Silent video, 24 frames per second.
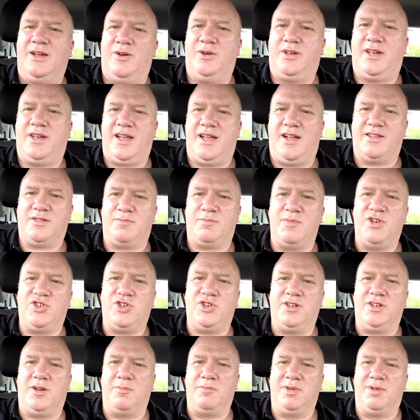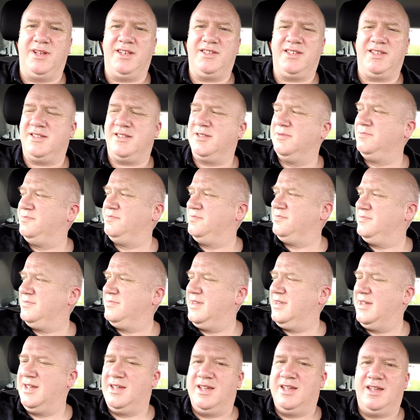Okay, that's mission completed.
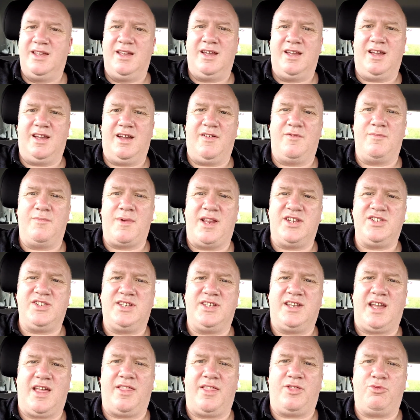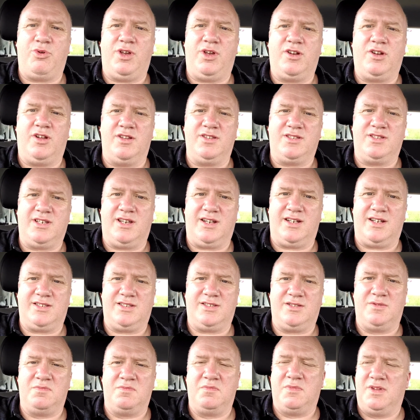I've managed to get three
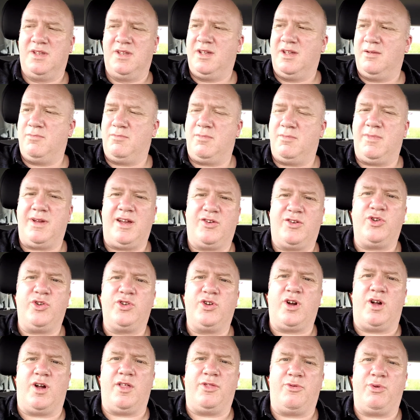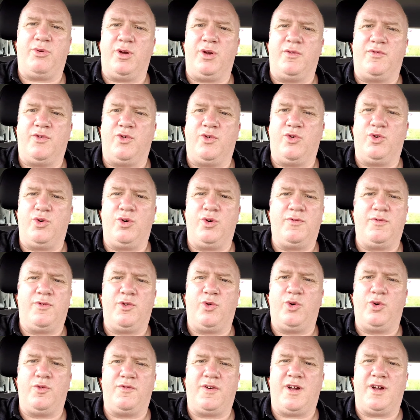contacts. I could have got three or four,
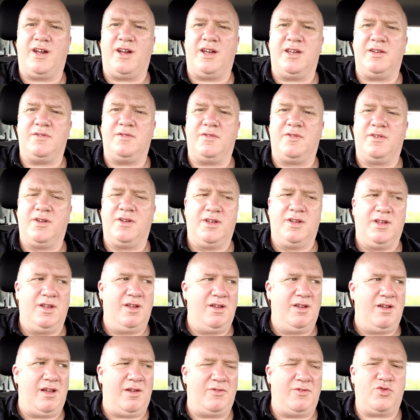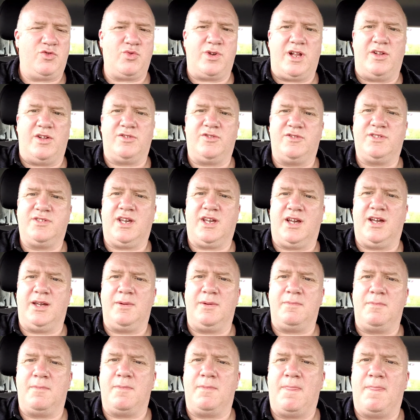four or five. I've just run out of
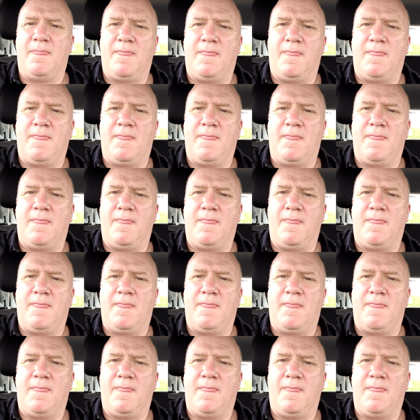time.